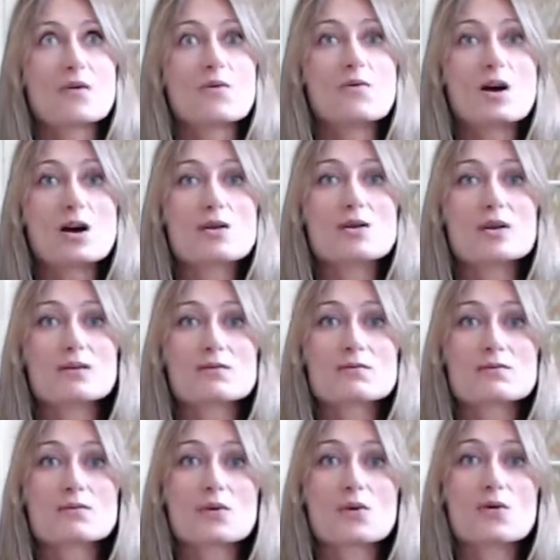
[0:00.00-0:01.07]

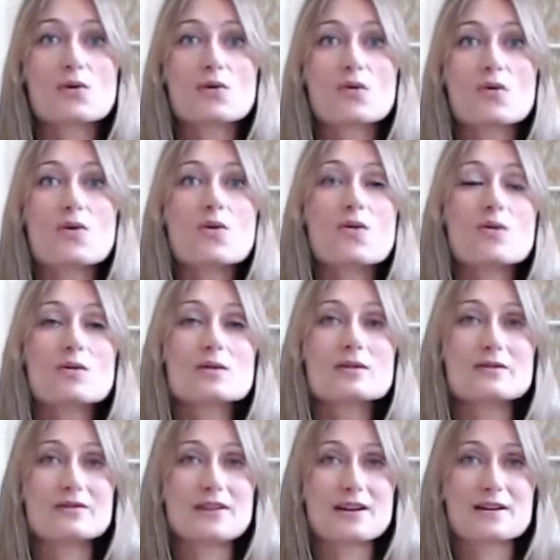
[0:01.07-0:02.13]
Welcome all
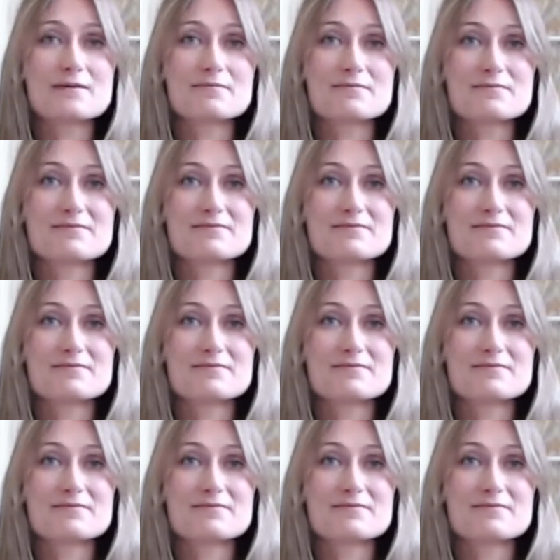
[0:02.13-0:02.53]
of them,